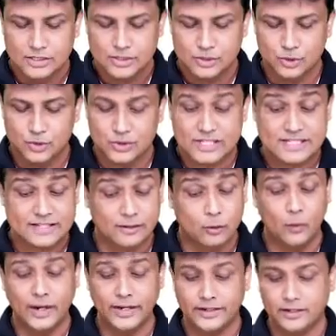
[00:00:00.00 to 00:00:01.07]
So
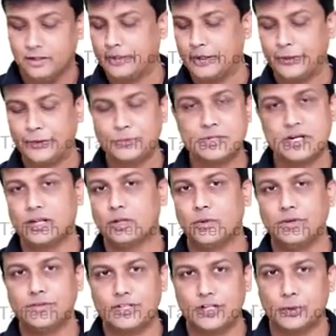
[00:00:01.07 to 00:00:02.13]
cervical myotomes are the
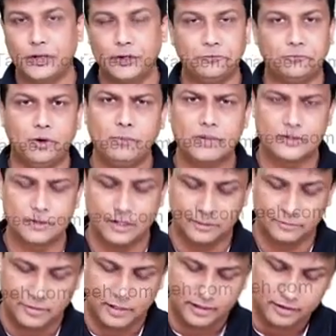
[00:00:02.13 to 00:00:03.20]
one which are going to form muscular
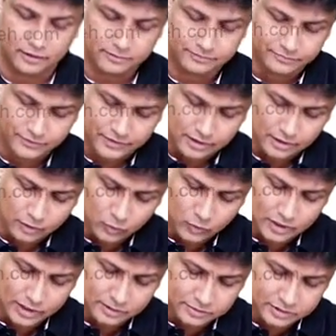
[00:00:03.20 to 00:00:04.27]
part.
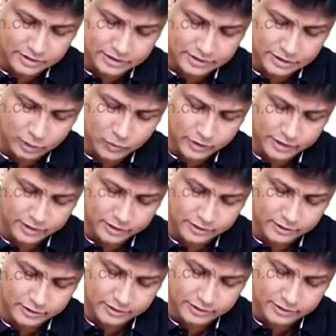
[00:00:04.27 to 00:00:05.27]
Welcome to the third one here.